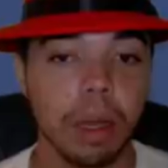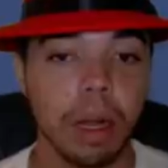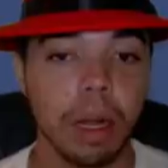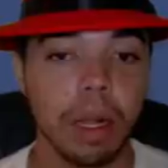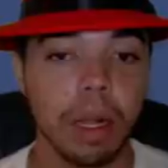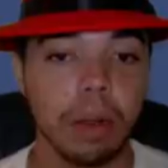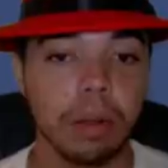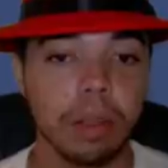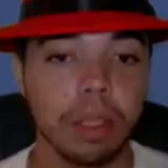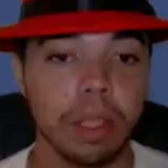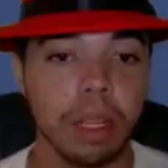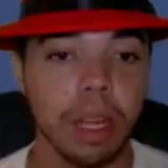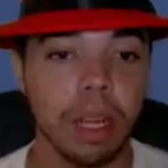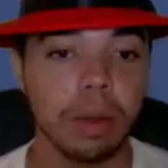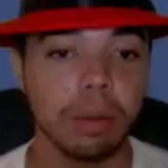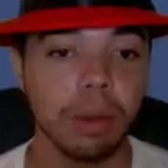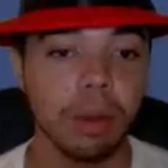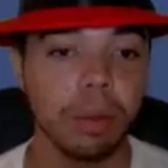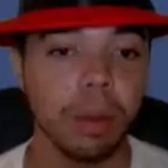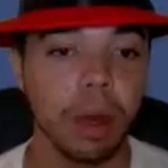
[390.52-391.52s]
Alright, that was
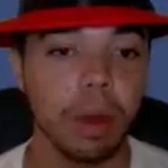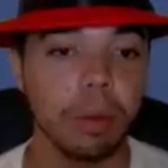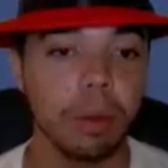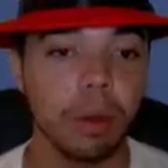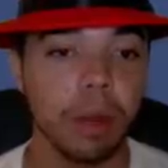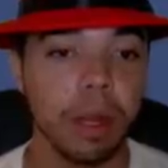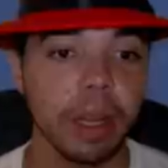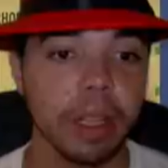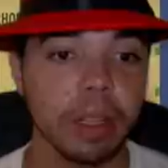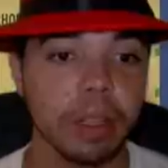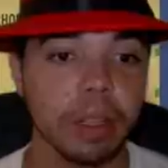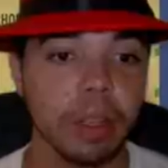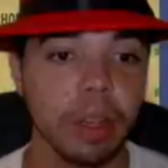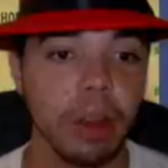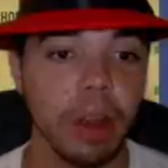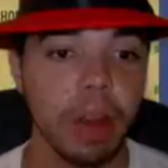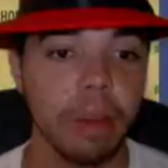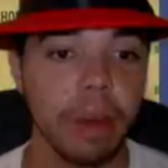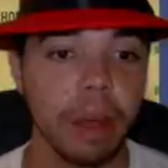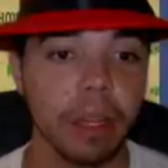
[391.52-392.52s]
terrible by Marega, so
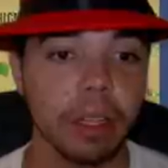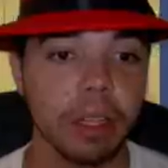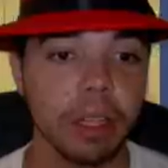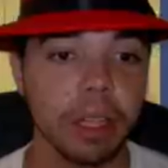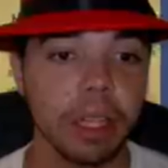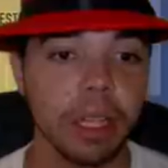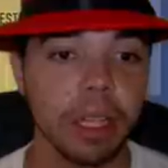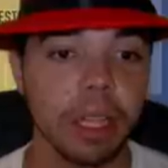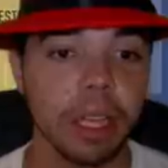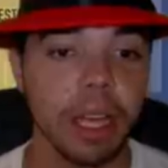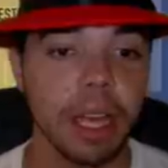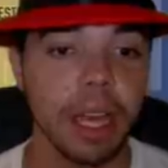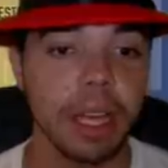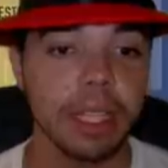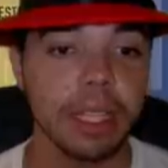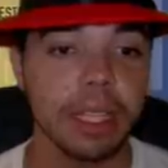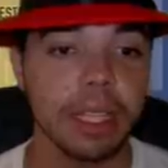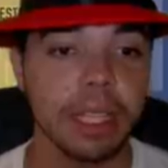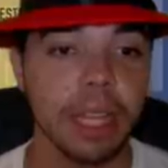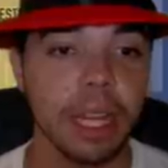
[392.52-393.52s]
I'm actually going to
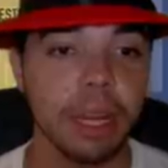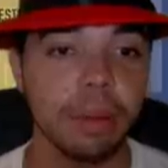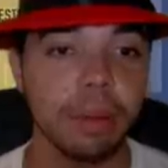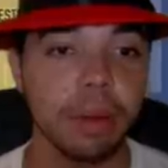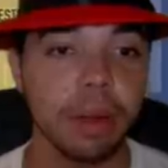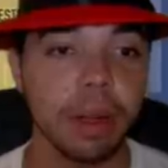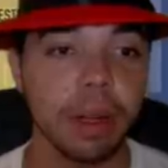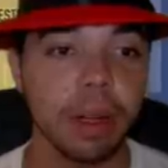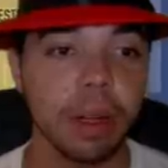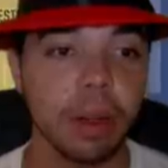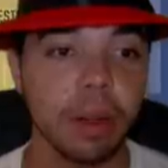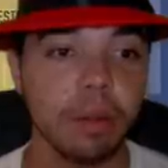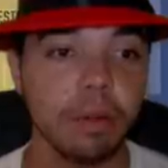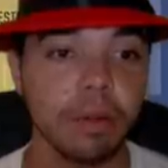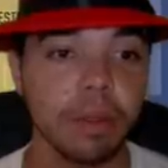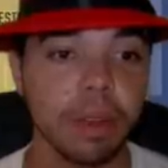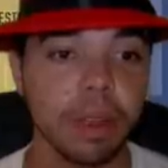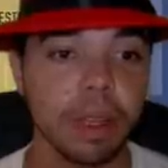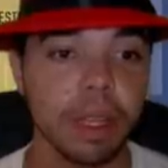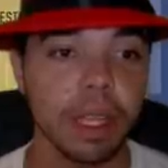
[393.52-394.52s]
add Sniper, and
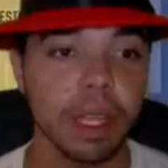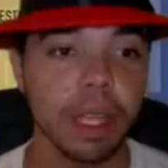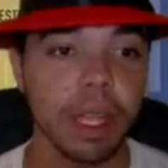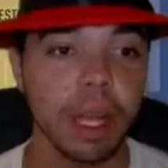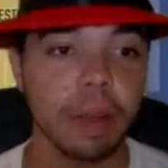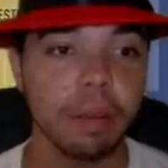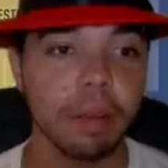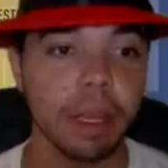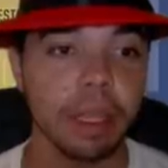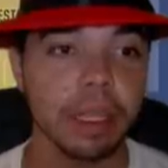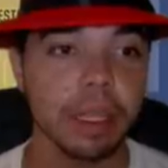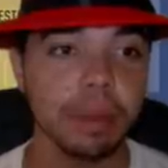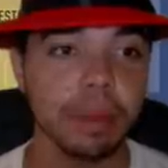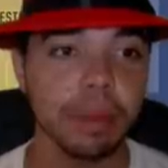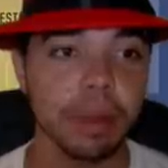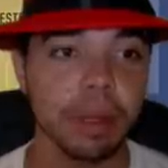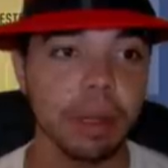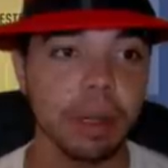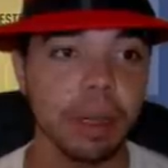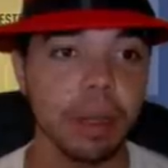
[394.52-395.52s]
hopefully that makes him
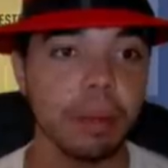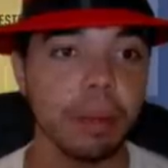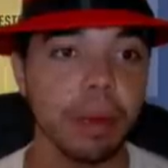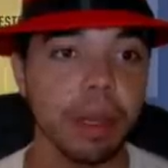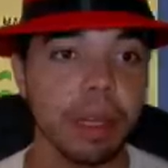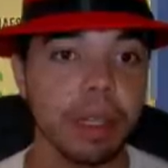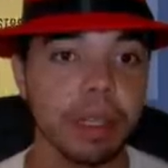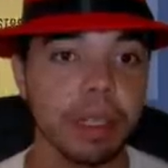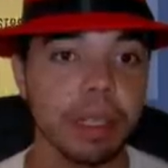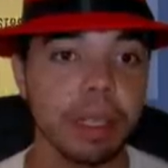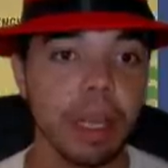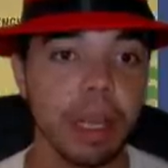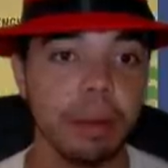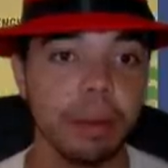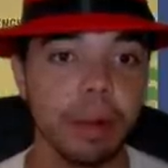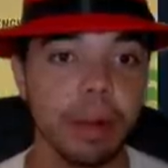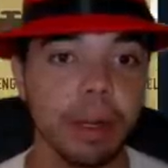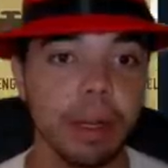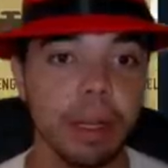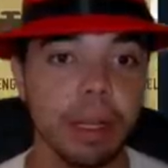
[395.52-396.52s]
good, because
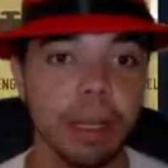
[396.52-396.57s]
Sniper